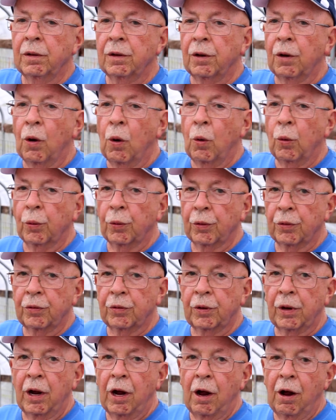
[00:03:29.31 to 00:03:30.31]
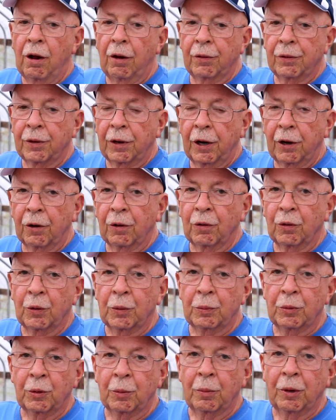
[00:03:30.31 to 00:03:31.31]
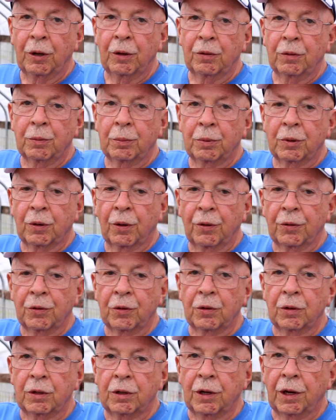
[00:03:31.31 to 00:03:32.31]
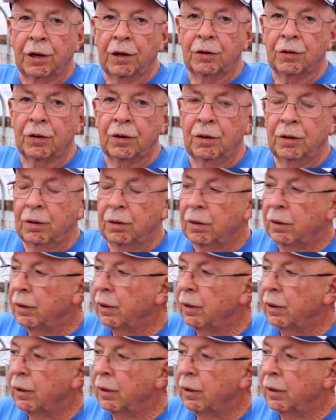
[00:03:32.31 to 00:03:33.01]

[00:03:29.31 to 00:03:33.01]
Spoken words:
older style, the heirloom tomatoes, because of the taste.